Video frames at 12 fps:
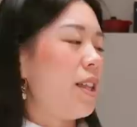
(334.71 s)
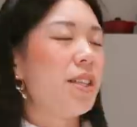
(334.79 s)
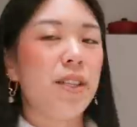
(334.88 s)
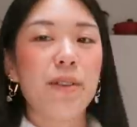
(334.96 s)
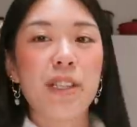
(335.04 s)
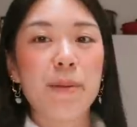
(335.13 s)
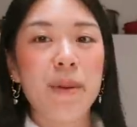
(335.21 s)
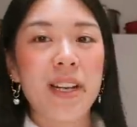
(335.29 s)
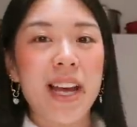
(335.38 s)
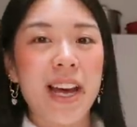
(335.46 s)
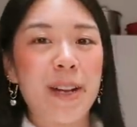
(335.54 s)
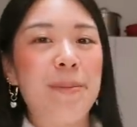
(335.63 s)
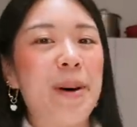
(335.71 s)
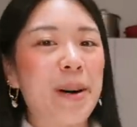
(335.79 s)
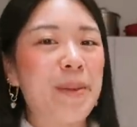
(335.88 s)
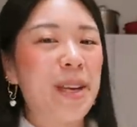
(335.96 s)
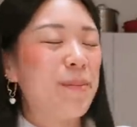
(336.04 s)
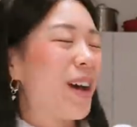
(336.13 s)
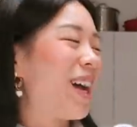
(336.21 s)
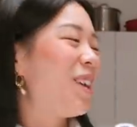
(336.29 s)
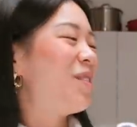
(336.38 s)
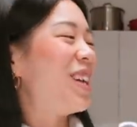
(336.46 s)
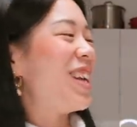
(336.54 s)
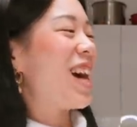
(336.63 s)
This used to be an edamame
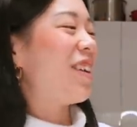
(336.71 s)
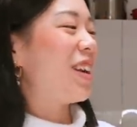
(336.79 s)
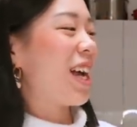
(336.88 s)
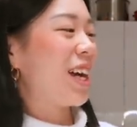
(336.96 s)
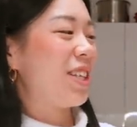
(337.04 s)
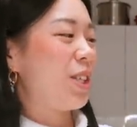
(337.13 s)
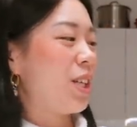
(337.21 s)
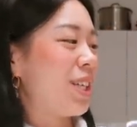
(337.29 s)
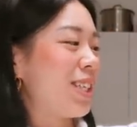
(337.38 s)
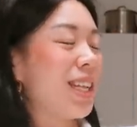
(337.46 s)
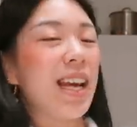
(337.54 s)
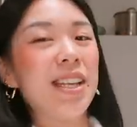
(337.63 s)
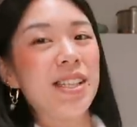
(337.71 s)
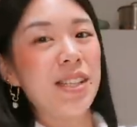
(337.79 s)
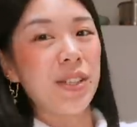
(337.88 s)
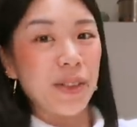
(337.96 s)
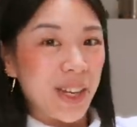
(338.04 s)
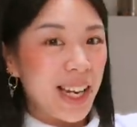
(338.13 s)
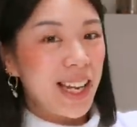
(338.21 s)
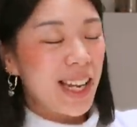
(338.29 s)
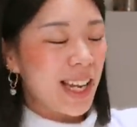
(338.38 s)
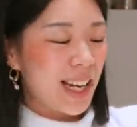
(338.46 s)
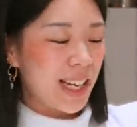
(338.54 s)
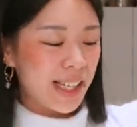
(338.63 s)
bag, but now it has sliced
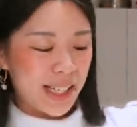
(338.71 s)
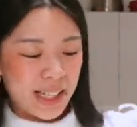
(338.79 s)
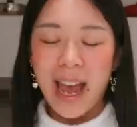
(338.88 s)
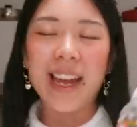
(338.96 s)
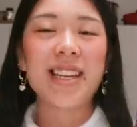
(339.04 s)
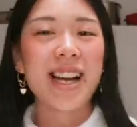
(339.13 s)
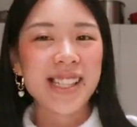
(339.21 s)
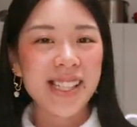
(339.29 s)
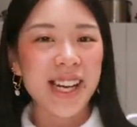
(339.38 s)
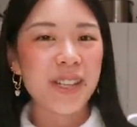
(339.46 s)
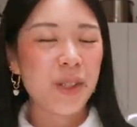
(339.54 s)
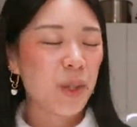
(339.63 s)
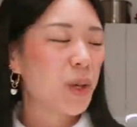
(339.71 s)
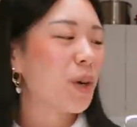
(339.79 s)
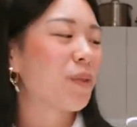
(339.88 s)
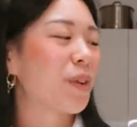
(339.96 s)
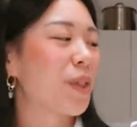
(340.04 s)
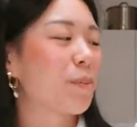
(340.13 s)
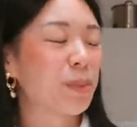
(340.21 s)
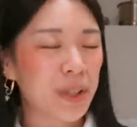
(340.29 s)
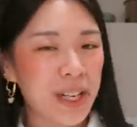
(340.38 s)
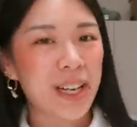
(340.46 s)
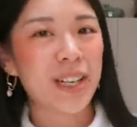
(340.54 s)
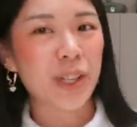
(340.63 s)
zucchini in it. And yes, I do go for the
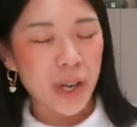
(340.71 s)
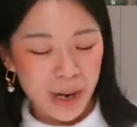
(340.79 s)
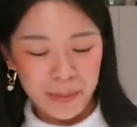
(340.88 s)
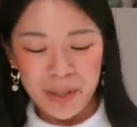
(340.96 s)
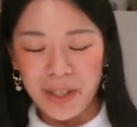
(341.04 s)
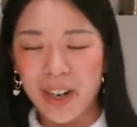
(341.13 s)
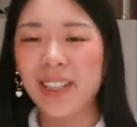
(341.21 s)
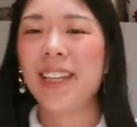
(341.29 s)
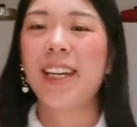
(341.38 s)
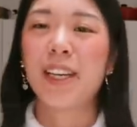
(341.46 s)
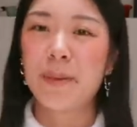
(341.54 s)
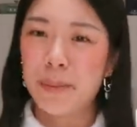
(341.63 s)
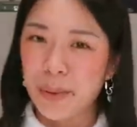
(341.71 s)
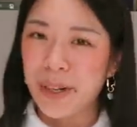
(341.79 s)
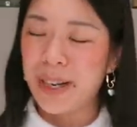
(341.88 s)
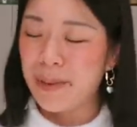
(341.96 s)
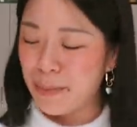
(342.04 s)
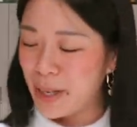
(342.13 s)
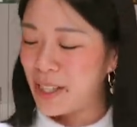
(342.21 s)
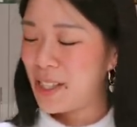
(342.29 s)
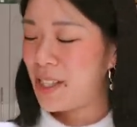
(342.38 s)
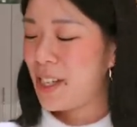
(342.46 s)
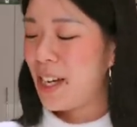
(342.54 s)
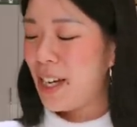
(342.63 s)
pre-chopped garlic,
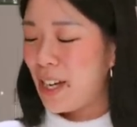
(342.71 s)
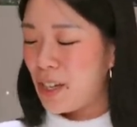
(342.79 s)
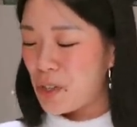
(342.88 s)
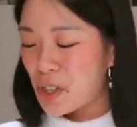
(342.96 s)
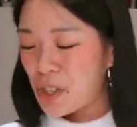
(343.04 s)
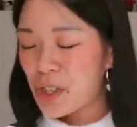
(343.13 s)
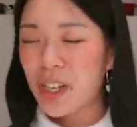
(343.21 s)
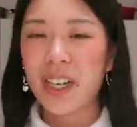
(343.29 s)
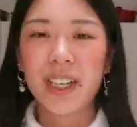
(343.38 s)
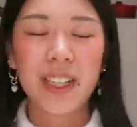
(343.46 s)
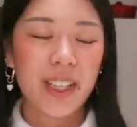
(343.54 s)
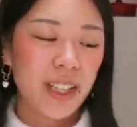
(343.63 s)
pre-minced ginger.